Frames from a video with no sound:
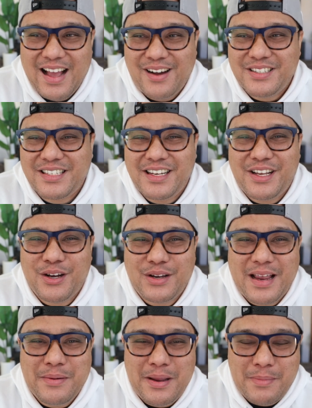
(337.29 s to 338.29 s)
I would study
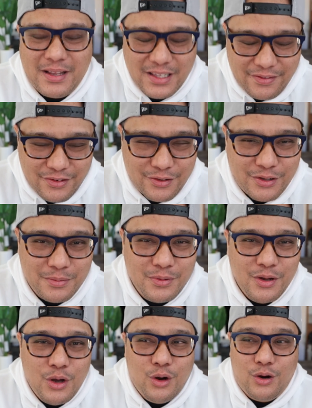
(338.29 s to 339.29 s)
code in my living room
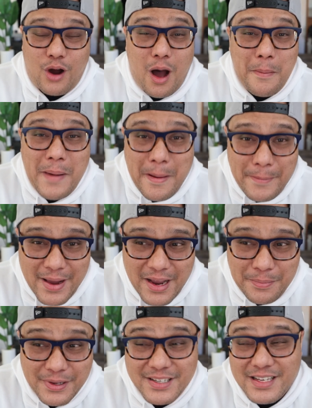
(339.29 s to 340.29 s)
or on my
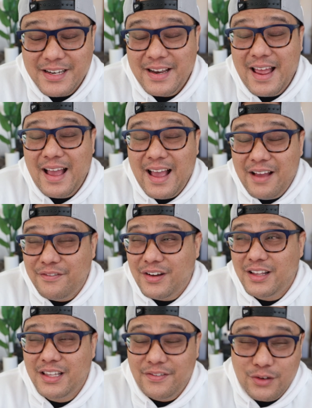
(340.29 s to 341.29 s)
bed because I didn't have
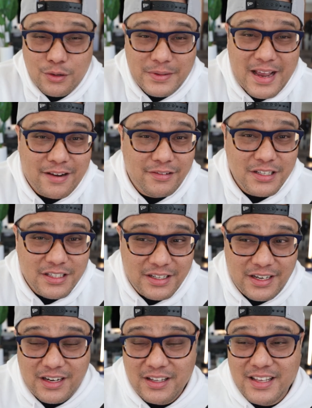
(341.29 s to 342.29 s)
a living room that I could really
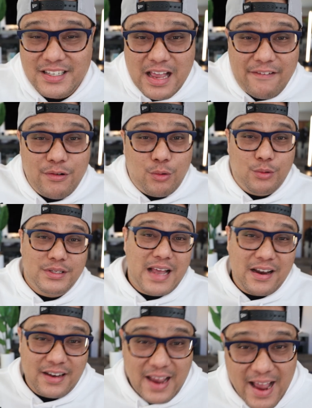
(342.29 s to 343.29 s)
study in unless everyone was
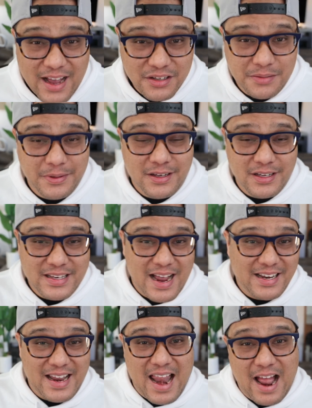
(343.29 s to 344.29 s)
out of the house because
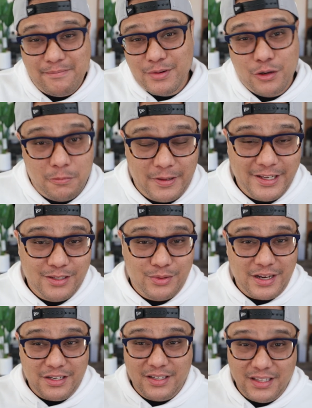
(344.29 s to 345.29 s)
I didn't have my own place
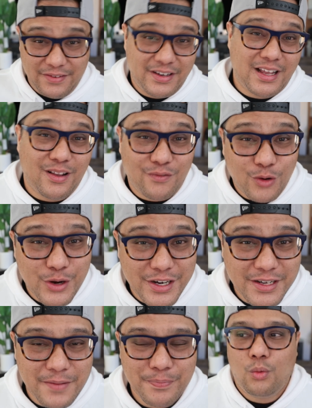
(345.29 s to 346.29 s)
when I used to live in
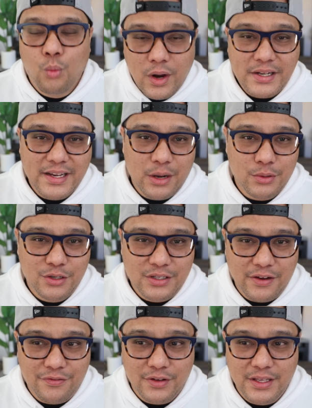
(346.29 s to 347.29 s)
California. One thing I would do
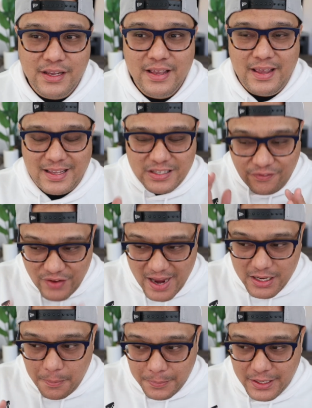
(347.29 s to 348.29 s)
differently is
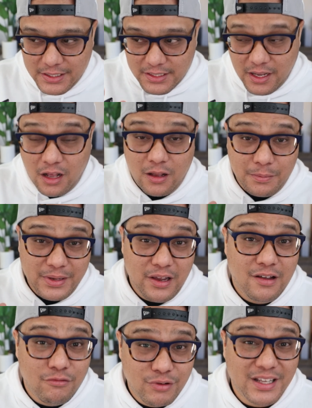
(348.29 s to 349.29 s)
find a place to help me
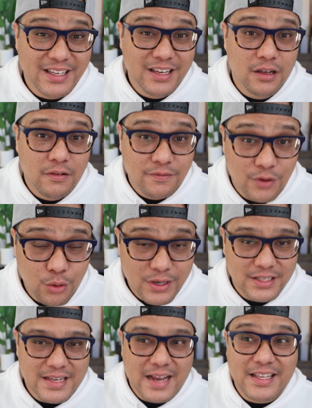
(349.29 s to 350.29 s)
really
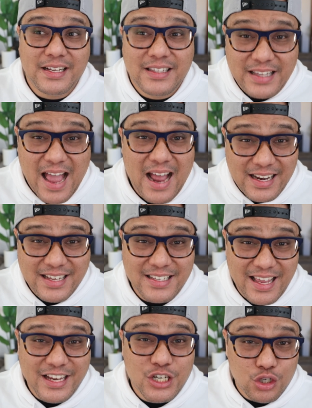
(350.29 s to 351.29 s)
focus. I think that
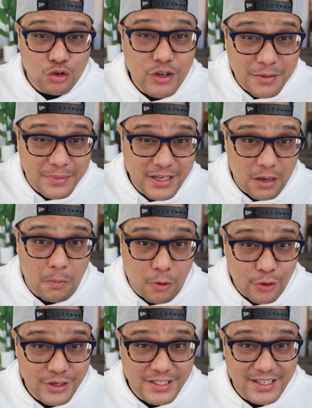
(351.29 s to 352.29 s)
is extremely
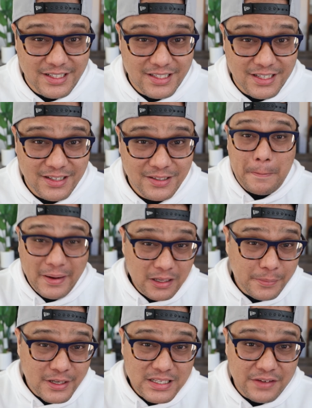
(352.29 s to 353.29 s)
important
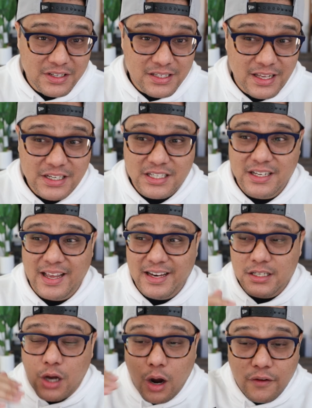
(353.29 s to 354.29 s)
mainly because I have dyslexia, it
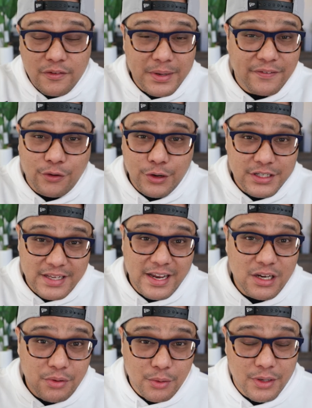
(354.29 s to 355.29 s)
is hard for me to focus
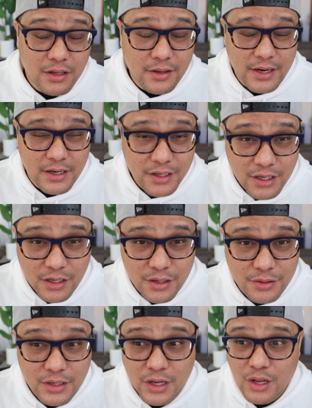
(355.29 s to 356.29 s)
anyway when I learn how to
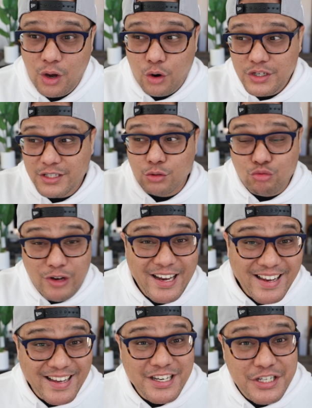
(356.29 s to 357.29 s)
code, or just
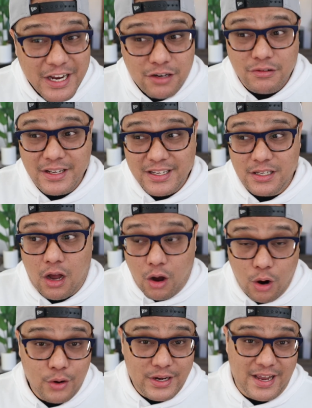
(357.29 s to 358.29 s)
reading in general is
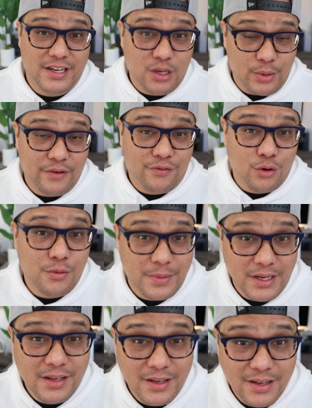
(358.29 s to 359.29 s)
hard anyway for
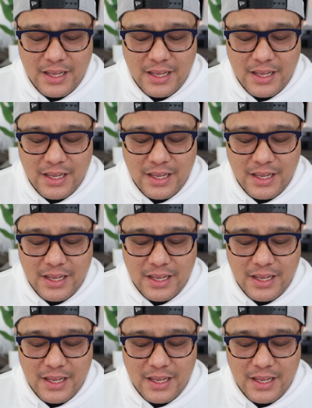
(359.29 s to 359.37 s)
me.